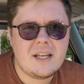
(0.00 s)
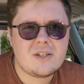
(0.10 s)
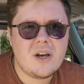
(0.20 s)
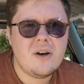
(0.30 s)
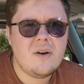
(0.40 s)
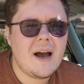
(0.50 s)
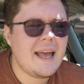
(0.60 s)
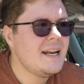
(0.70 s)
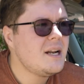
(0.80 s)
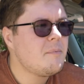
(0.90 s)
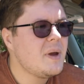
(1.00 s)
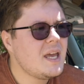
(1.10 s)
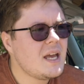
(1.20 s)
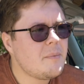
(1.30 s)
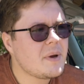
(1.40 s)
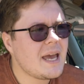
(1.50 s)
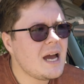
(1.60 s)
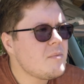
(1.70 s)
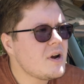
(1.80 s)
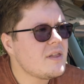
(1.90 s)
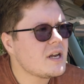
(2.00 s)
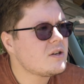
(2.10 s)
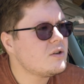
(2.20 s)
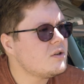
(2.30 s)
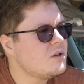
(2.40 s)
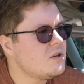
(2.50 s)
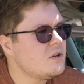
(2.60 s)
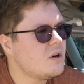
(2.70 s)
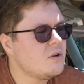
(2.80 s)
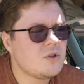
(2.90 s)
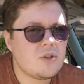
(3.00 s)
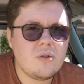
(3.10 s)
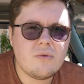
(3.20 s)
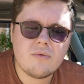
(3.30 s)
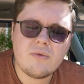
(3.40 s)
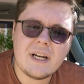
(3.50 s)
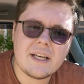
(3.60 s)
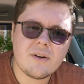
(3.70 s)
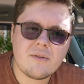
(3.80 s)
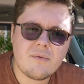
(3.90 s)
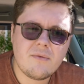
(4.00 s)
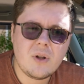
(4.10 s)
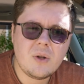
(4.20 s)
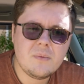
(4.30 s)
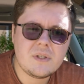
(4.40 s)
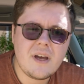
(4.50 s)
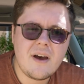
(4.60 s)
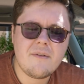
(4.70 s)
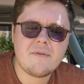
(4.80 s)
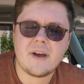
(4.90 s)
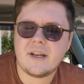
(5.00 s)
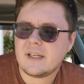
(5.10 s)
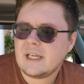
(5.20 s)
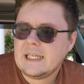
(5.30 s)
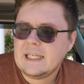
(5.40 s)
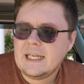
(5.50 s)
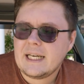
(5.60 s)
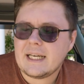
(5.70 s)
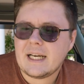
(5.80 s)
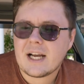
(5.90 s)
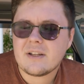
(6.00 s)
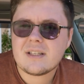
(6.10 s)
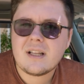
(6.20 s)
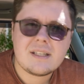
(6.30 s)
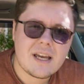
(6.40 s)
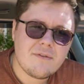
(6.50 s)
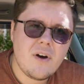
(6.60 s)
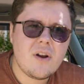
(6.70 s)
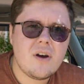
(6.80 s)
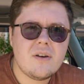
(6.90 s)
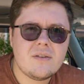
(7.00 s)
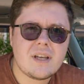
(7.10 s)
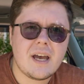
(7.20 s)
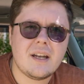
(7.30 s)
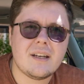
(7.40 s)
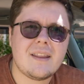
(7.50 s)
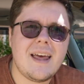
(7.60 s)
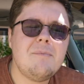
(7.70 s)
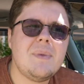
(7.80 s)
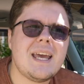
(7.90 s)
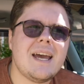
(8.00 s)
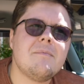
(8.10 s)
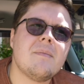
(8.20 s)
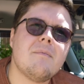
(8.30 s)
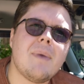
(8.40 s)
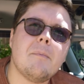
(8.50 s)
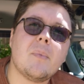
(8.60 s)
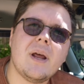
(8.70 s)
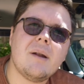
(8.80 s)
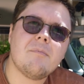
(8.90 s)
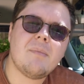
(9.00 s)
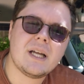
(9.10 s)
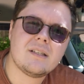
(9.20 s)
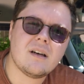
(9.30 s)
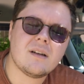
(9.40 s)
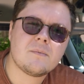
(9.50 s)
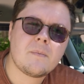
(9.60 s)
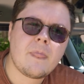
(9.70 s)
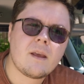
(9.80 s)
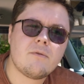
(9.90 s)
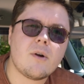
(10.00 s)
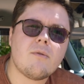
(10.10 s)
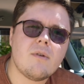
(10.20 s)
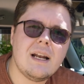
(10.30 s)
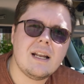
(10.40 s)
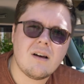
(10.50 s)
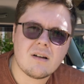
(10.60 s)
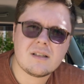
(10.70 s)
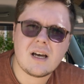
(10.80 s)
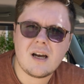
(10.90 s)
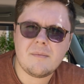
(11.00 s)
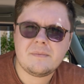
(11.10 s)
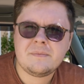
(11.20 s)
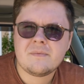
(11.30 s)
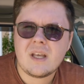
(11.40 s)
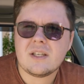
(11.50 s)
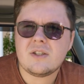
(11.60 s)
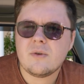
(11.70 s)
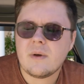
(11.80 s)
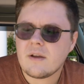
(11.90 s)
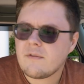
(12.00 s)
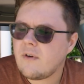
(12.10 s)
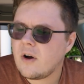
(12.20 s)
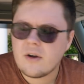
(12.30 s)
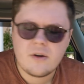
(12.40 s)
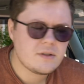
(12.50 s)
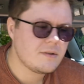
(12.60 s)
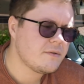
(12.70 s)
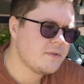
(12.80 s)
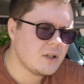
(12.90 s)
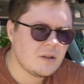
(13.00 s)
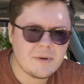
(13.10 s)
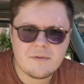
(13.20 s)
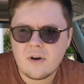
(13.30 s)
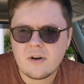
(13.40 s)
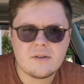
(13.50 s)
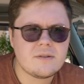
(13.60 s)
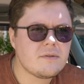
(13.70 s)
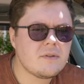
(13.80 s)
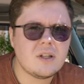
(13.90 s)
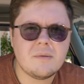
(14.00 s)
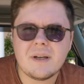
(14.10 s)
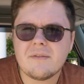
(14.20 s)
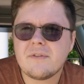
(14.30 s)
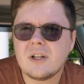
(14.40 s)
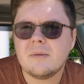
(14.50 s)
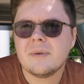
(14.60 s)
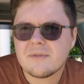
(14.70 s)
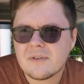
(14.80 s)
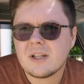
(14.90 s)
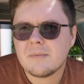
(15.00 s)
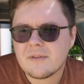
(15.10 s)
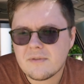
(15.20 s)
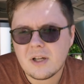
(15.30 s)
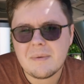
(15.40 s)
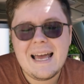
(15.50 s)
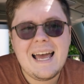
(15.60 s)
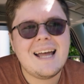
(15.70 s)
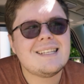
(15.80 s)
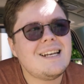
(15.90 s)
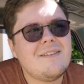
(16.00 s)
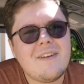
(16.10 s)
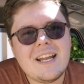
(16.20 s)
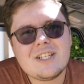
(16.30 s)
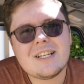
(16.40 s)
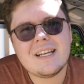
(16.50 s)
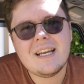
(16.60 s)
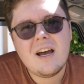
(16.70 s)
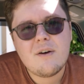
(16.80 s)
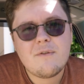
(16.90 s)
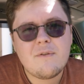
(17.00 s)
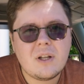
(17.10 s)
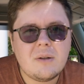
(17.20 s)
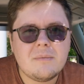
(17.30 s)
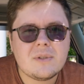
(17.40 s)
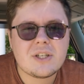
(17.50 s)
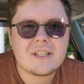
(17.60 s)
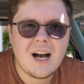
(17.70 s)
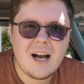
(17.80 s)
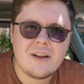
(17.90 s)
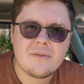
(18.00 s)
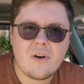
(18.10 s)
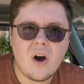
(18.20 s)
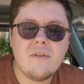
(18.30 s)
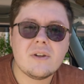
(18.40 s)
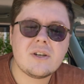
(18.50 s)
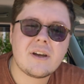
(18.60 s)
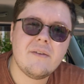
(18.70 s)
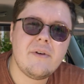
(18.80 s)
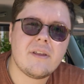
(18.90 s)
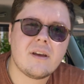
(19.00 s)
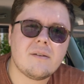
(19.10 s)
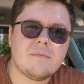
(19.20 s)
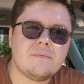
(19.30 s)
So I ended up picking up a camera that could, shoot really good film stuff, and I could still take photos, and that became my bread and butter for a really long time, is doing photos and film and photos and film and film and film and film, until eventually film just kind of overtook everything.